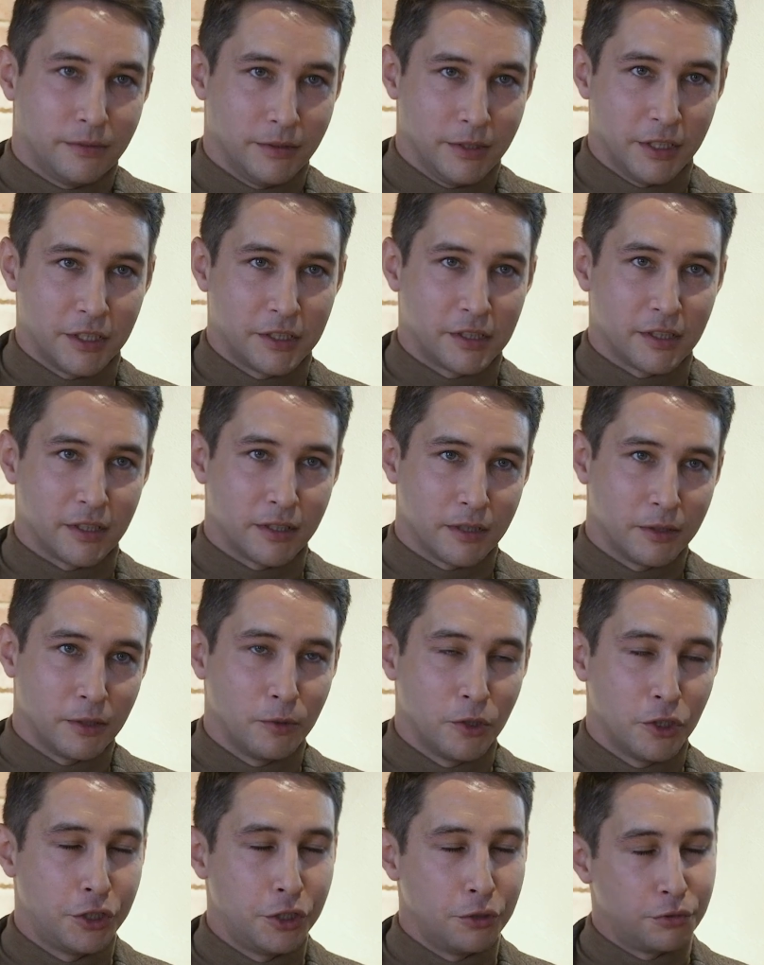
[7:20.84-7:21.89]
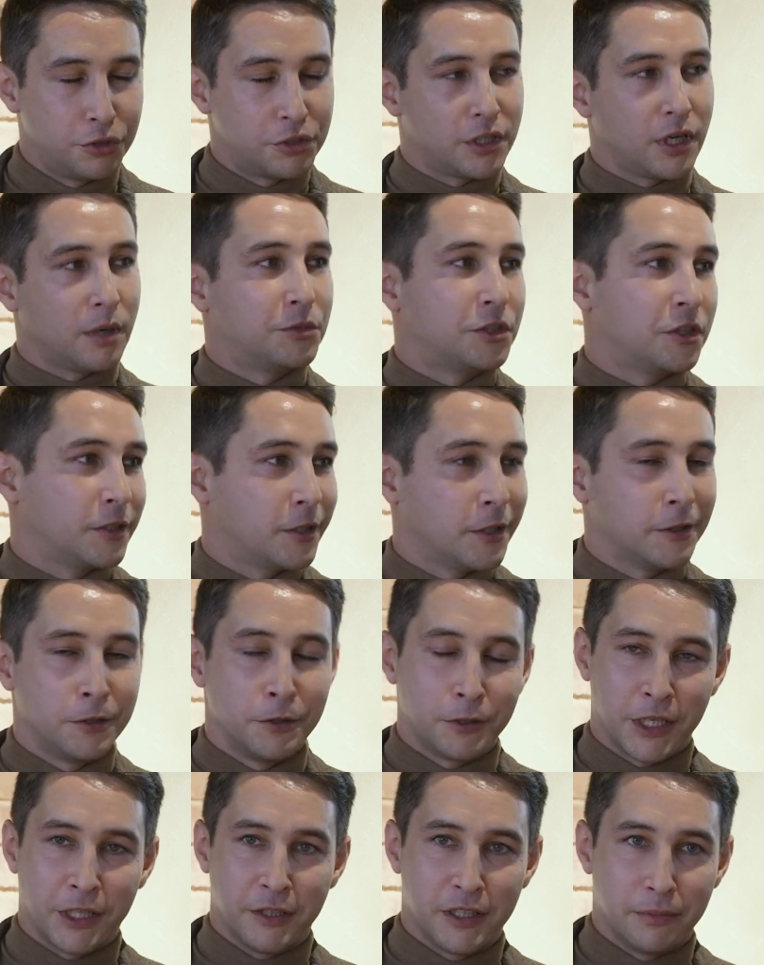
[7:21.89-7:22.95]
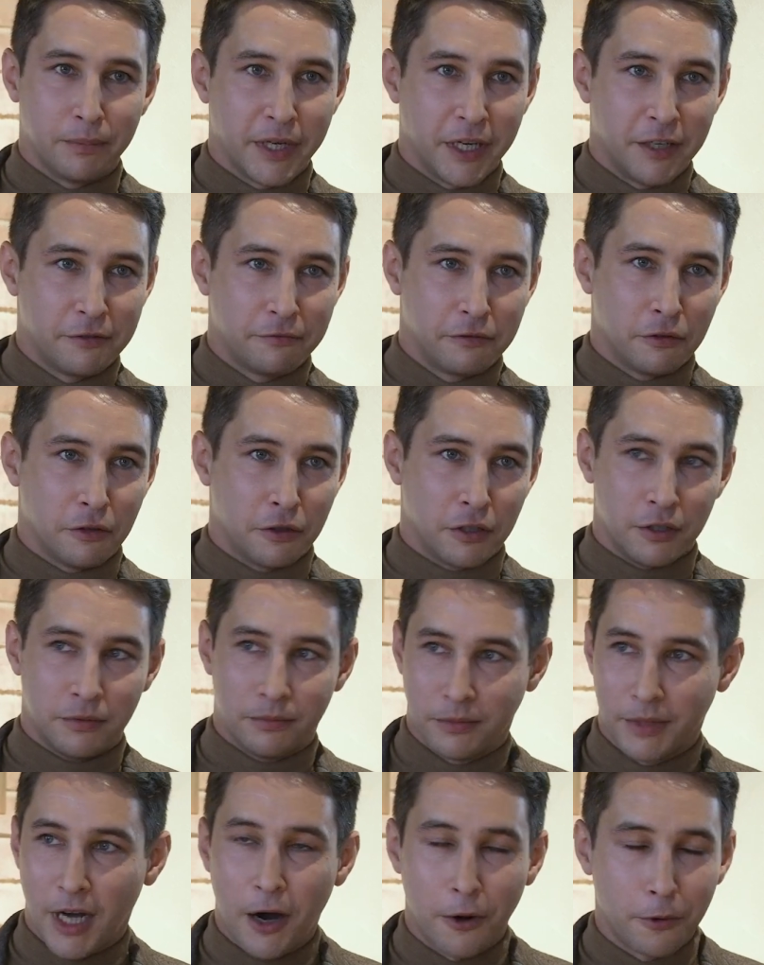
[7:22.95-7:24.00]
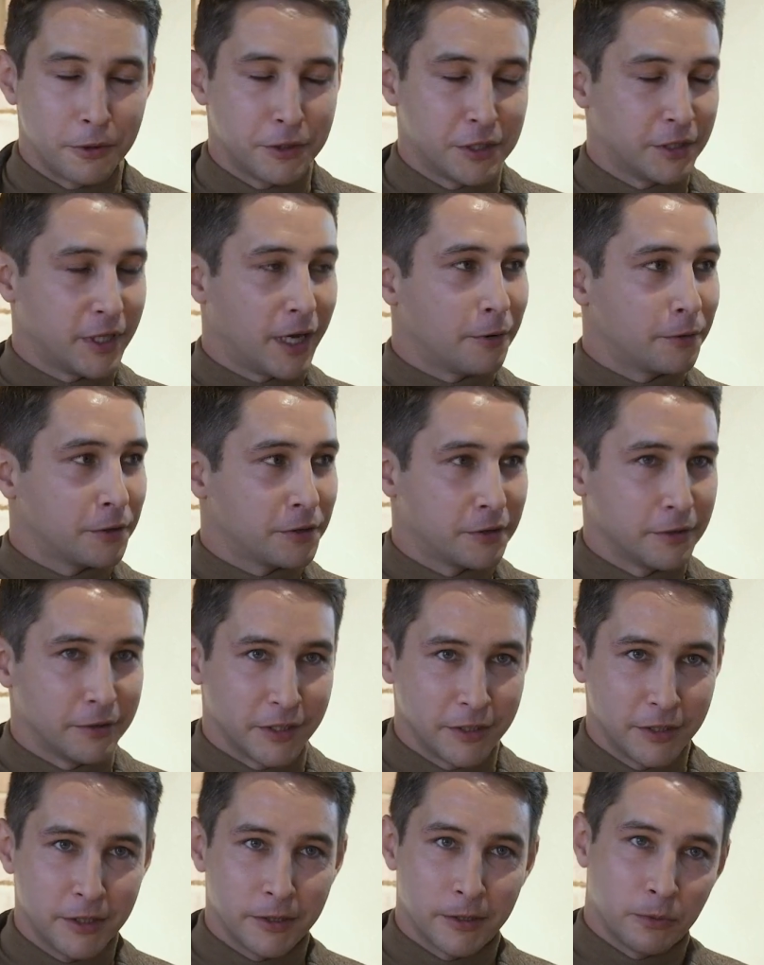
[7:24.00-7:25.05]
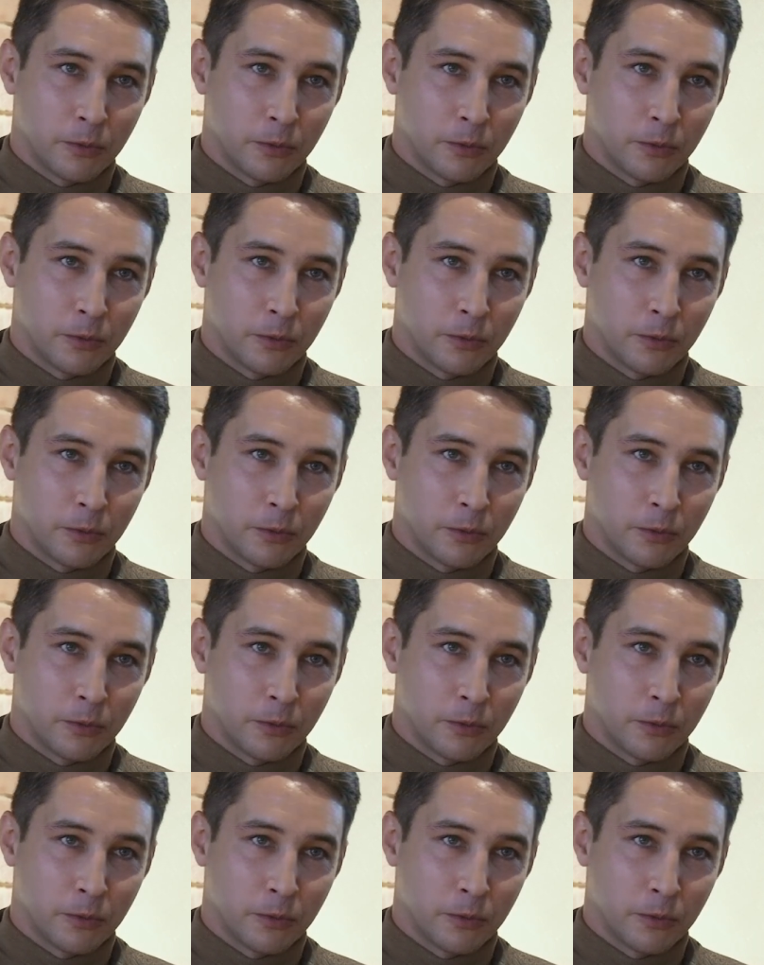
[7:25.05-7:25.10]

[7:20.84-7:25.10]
It's a huge subject and you can debate for hours and hours on it,